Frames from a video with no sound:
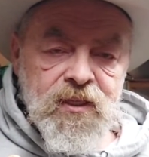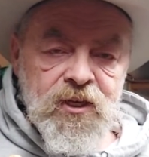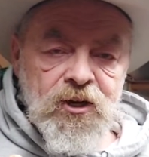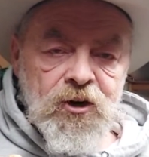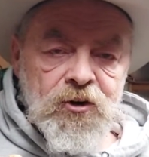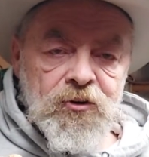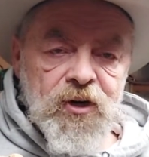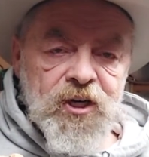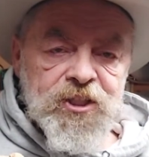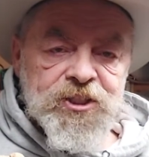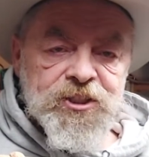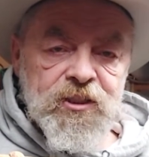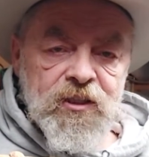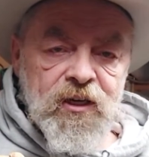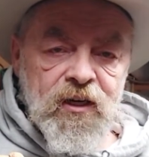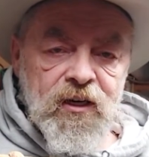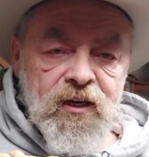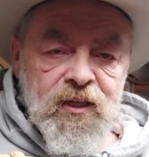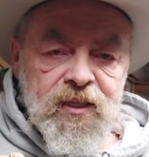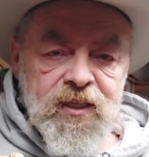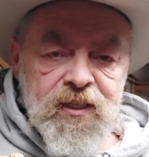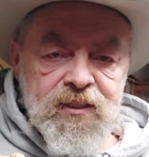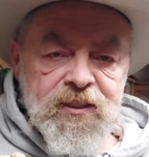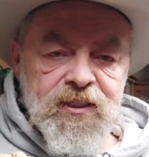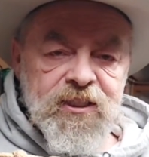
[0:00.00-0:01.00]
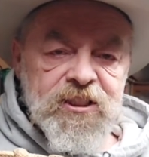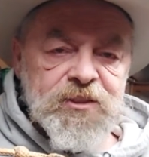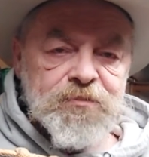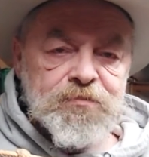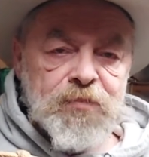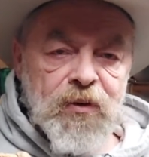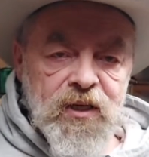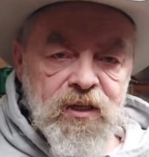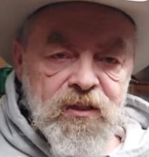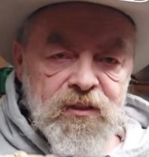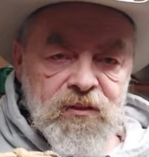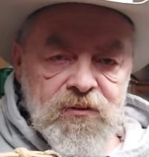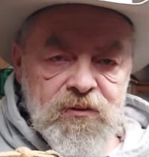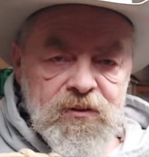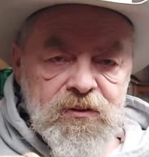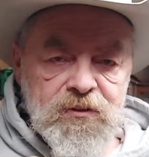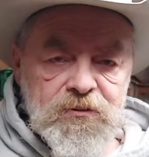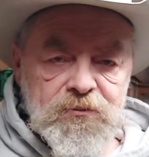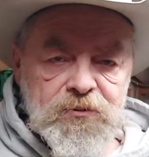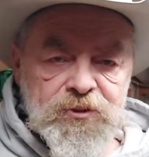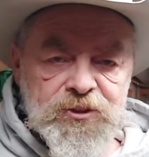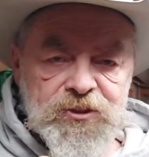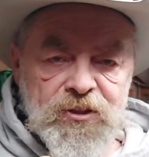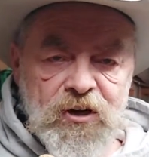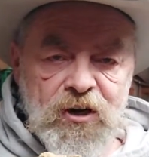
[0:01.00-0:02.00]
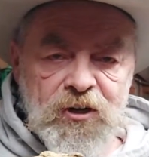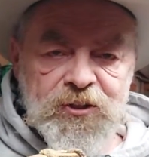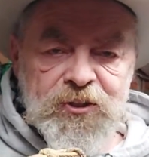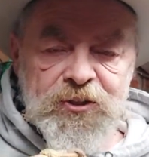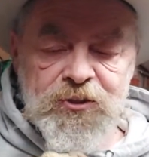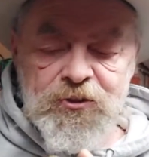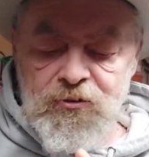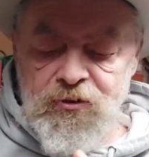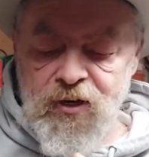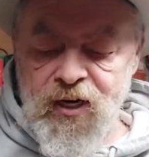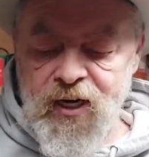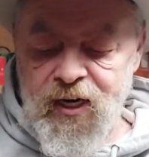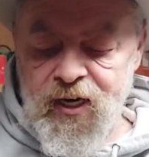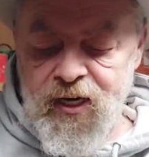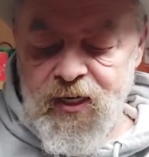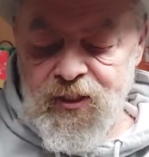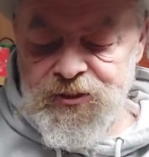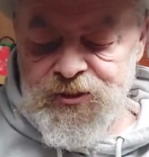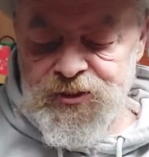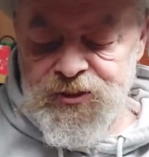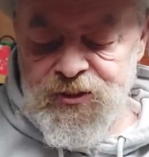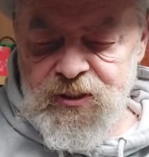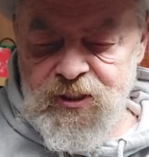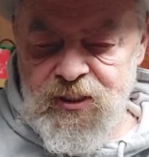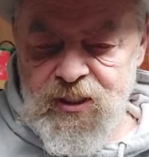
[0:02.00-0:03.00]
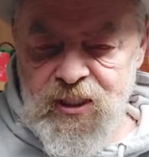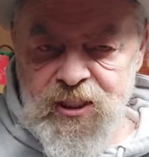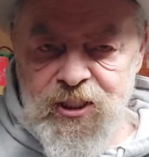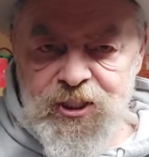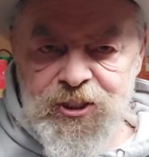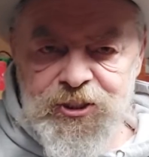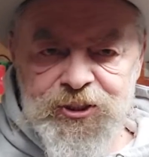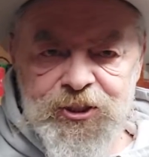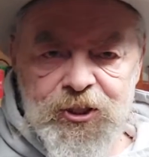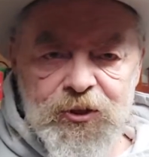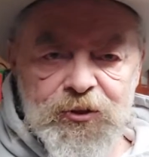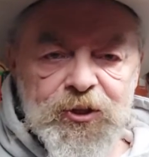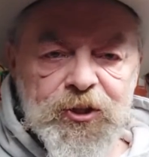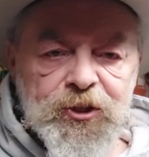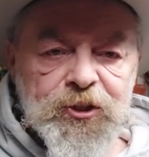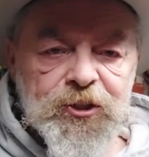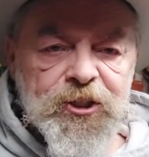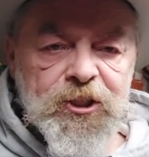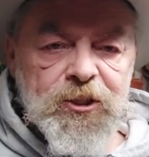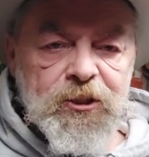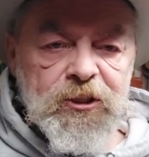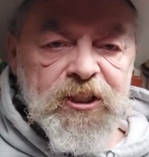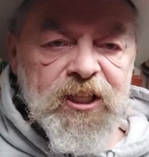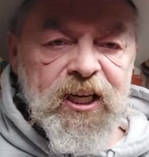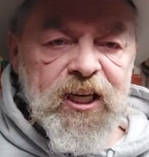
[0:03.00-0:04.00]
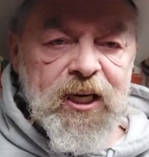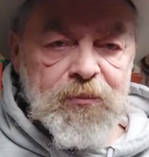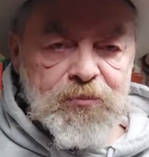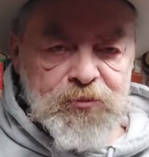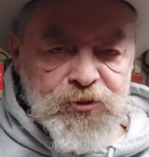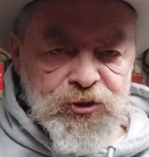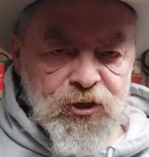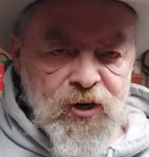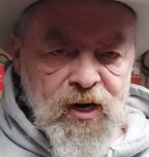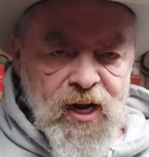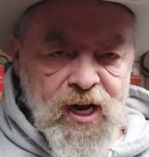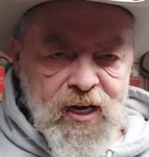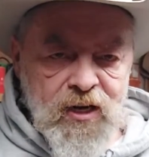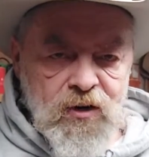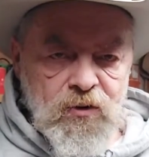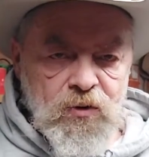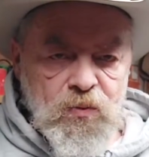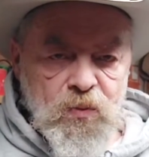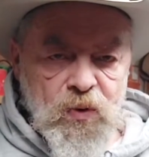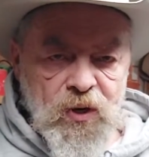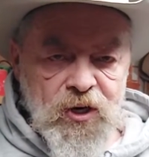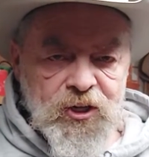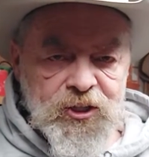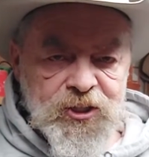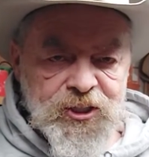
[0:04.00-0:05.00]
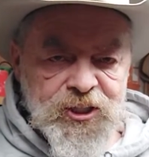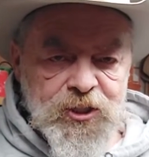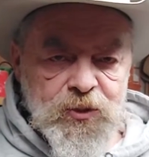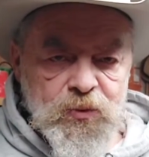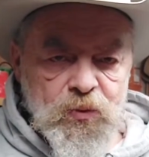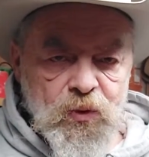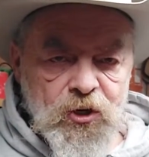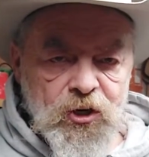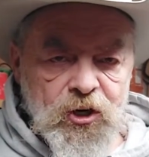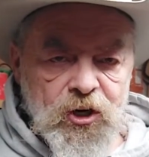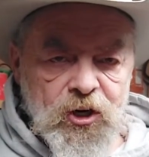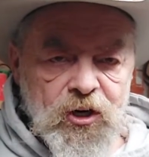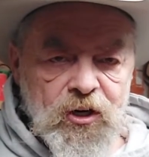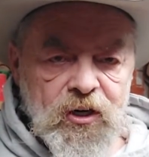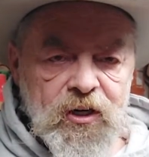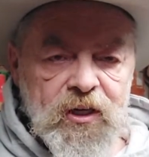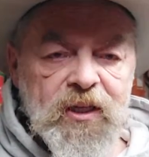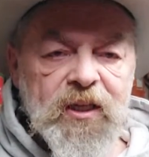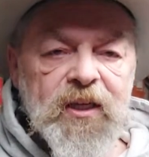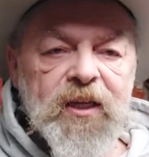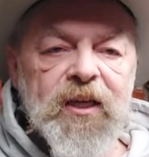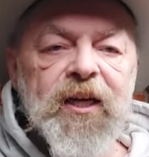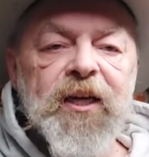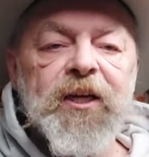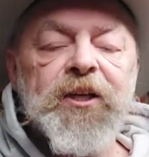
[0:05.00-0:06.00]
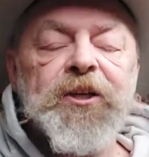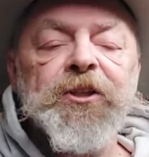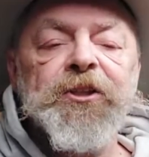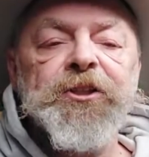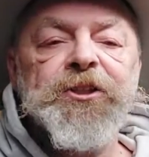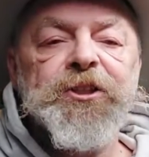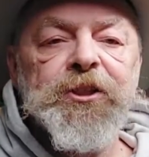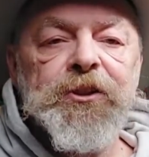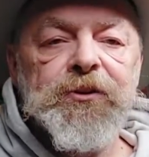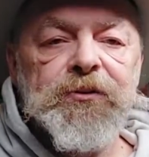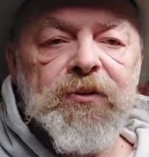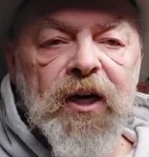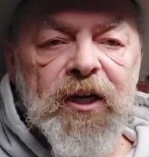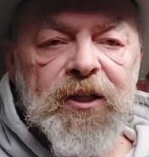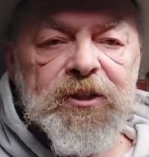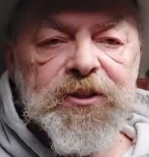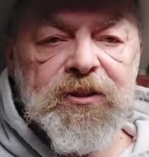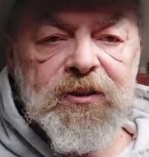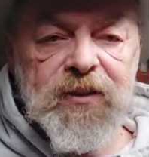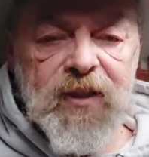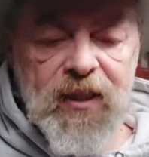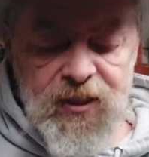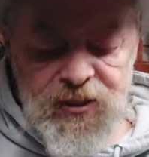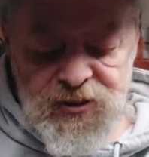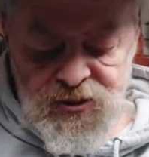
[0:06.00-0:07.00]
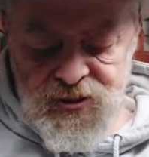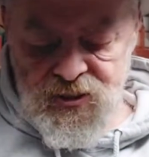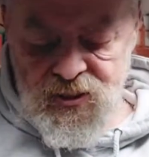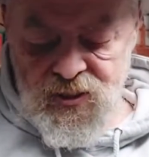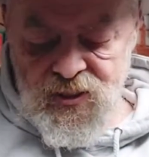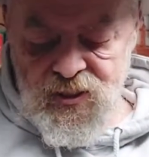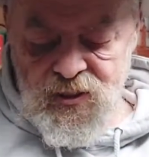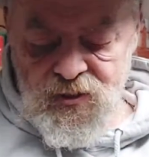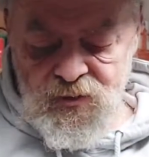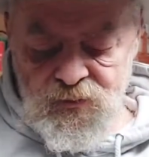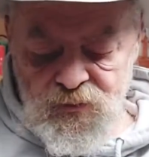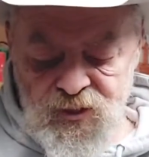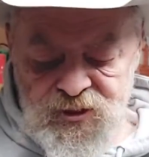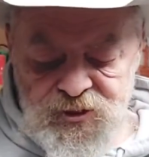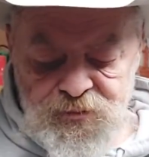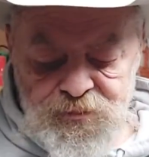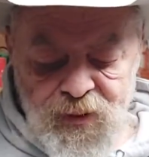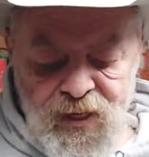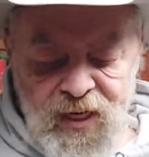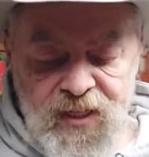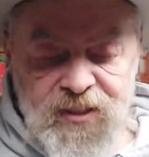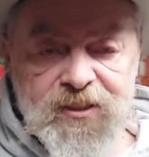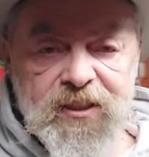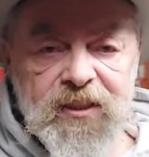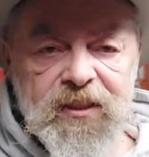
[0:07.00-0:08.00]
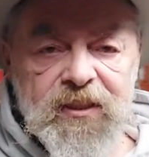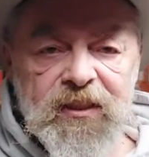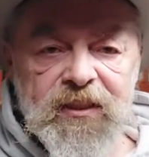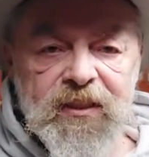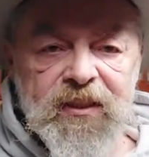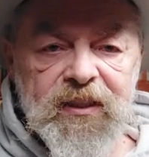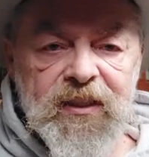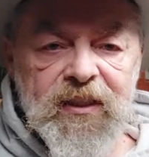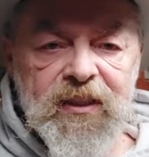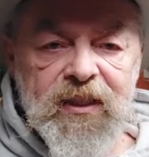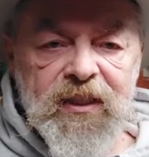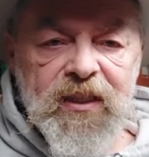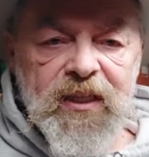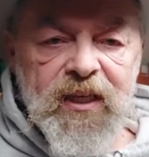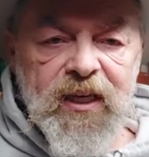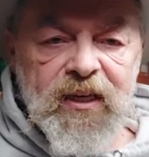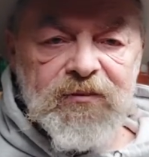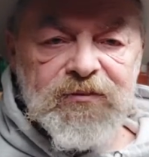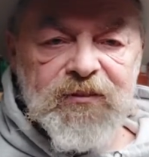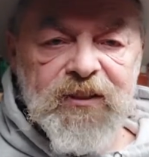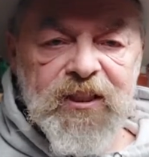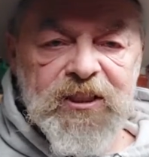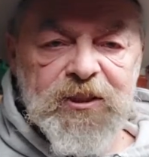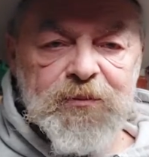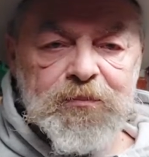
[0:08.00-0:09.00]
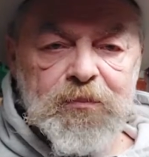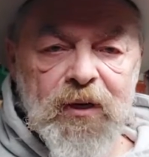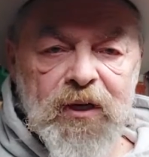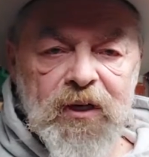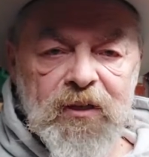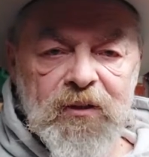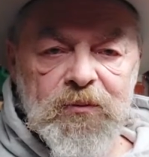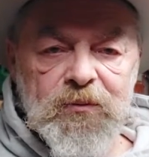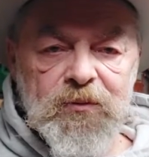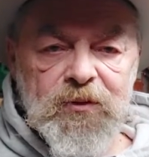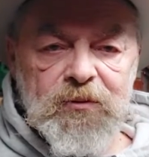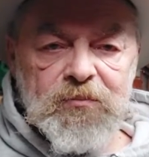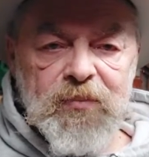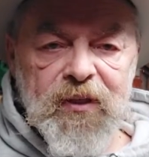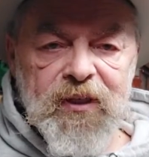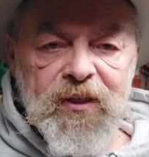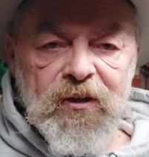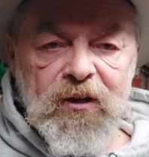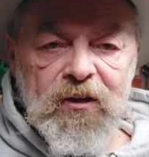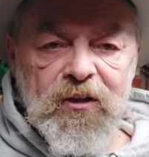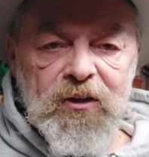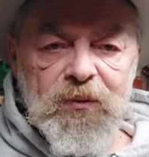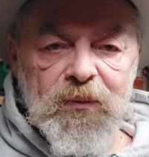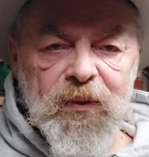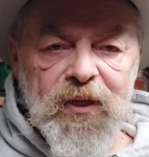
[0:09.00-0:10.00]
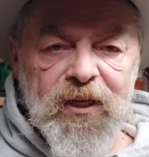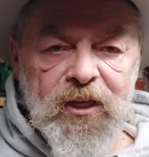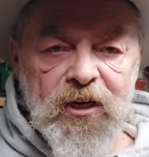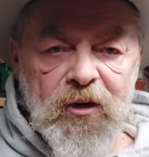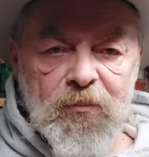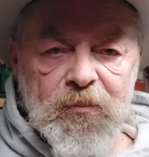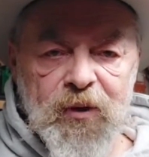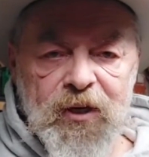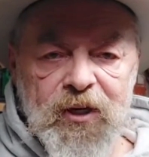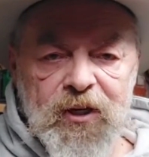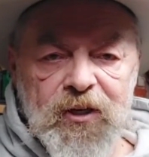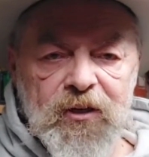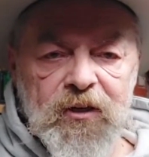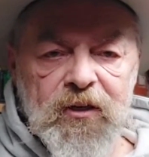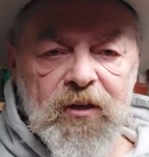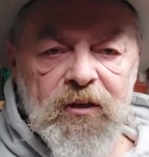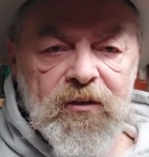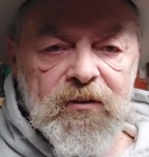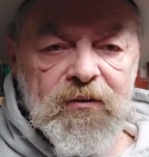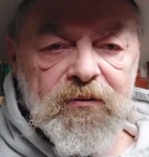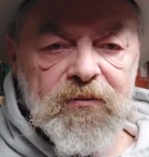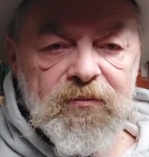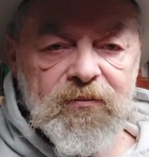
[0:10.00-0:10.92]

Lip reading: Originally, this button was on your reins so you could keep track where you were in your two rein stage, which basically, if this button would be all the way up here,